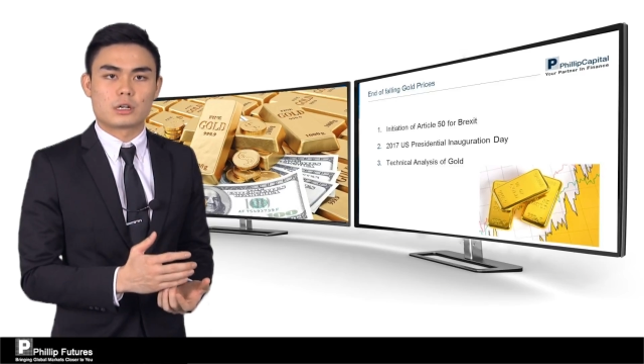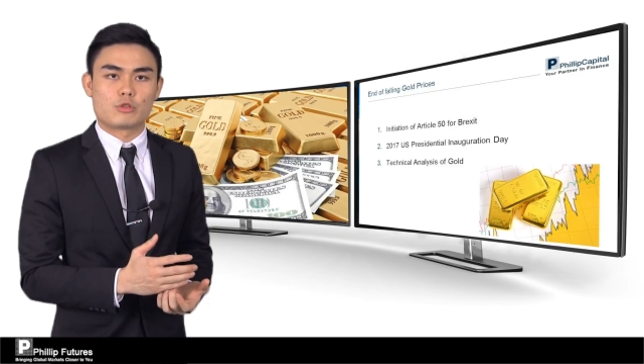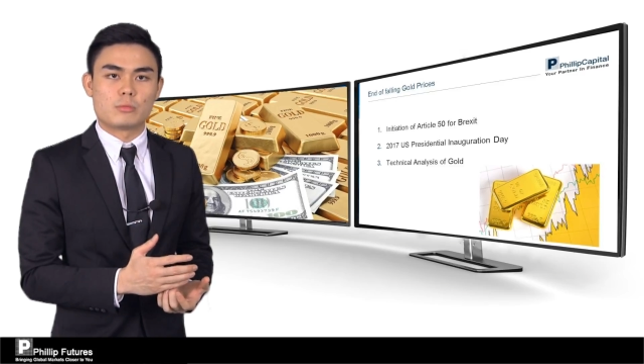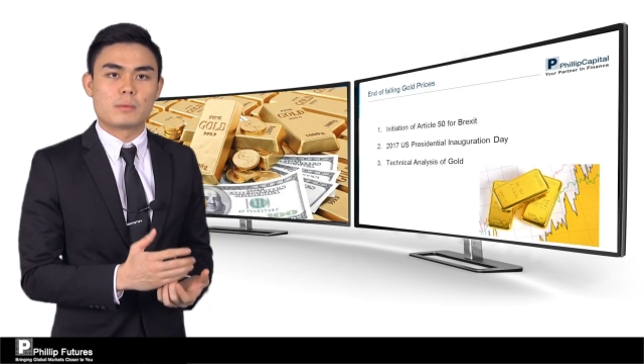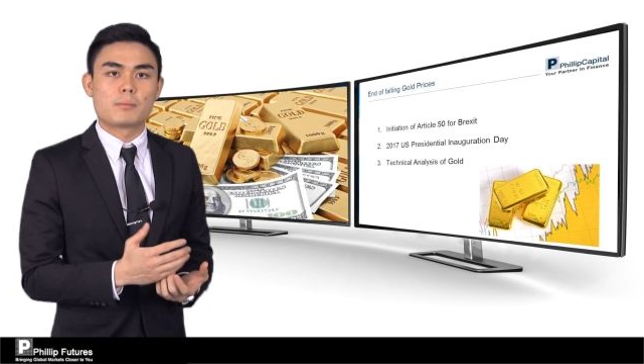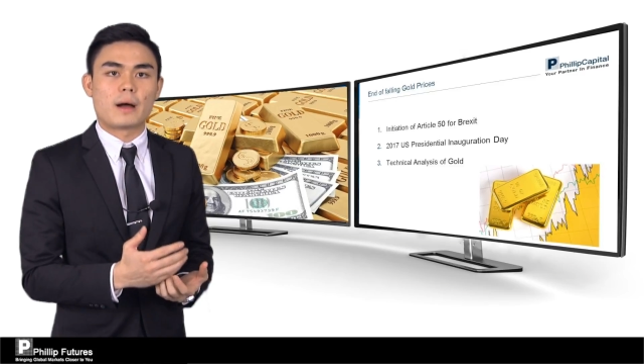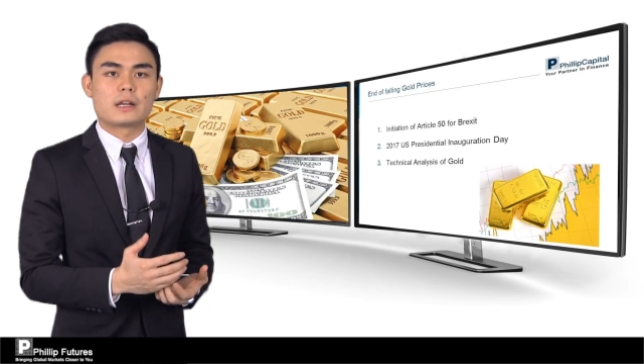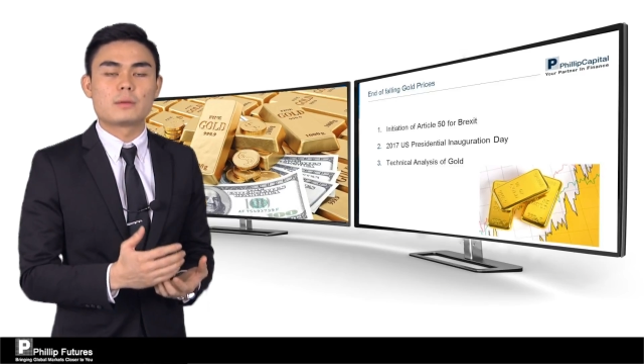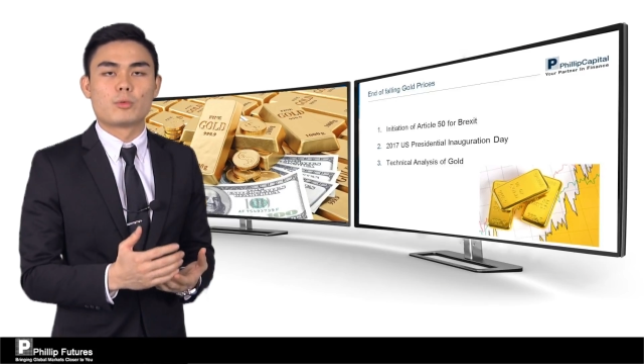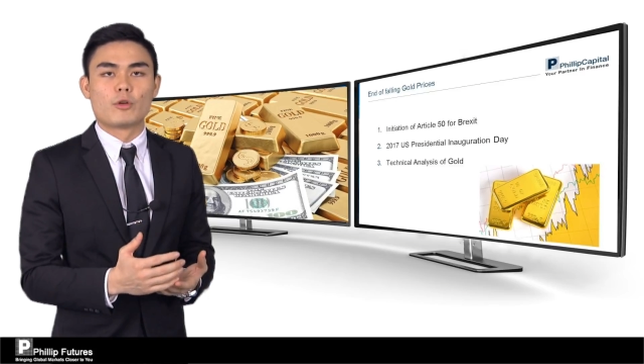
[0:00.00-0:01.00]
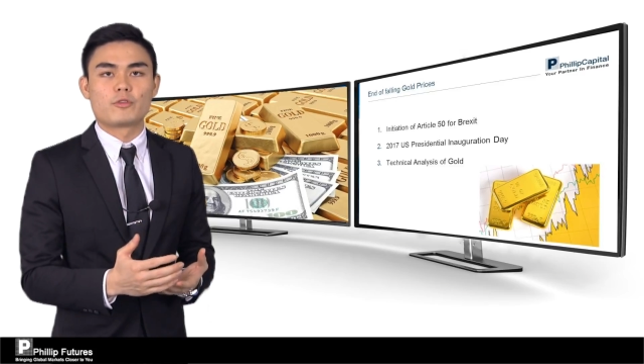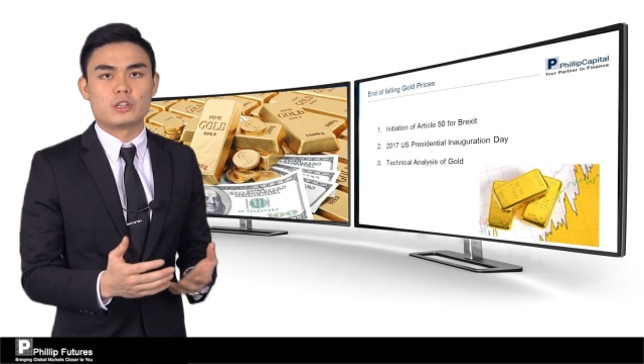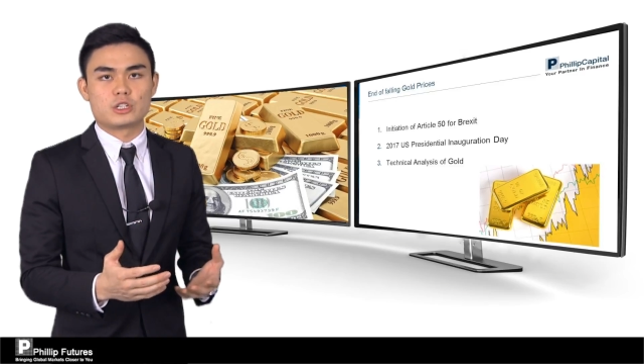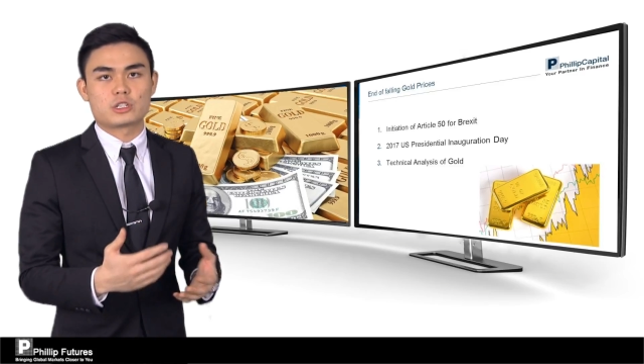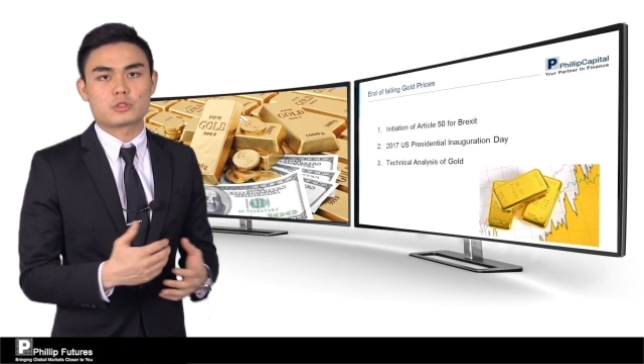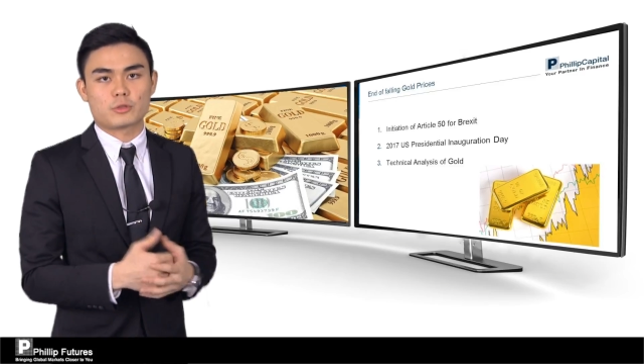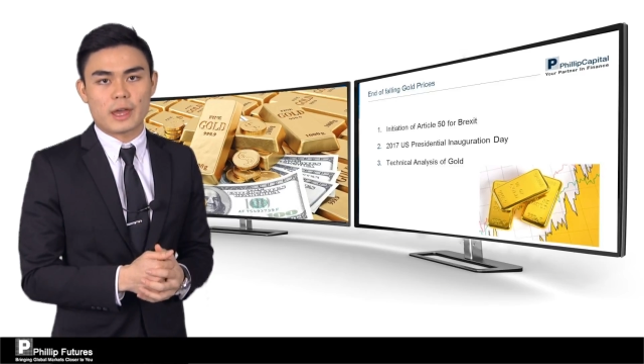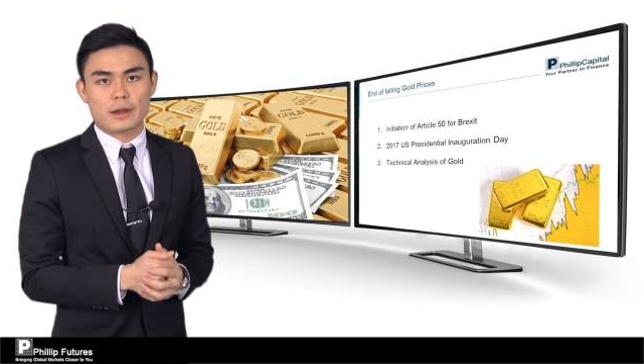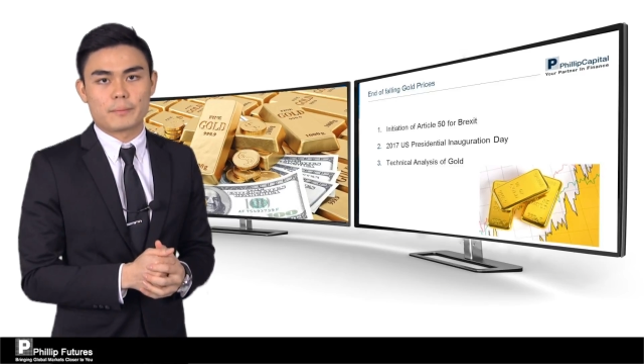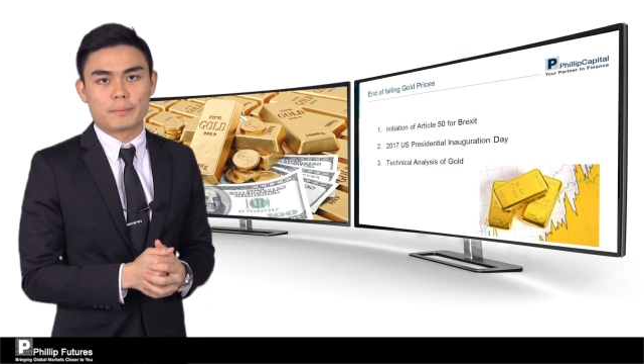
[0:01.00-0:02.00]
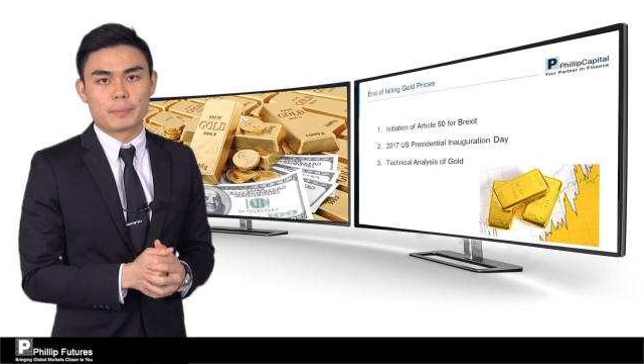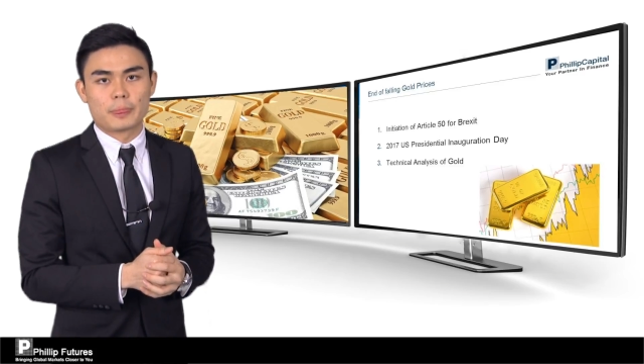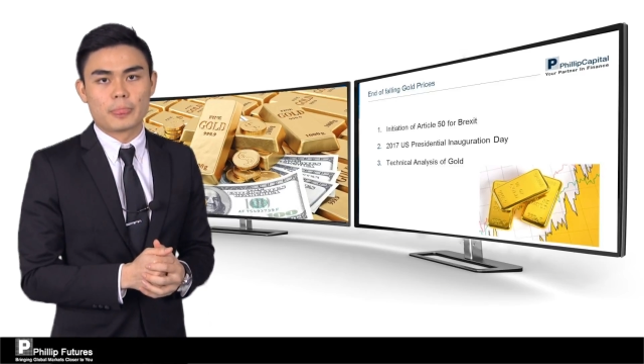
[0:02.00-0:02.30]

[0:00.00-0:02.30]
agreement binding both nations together.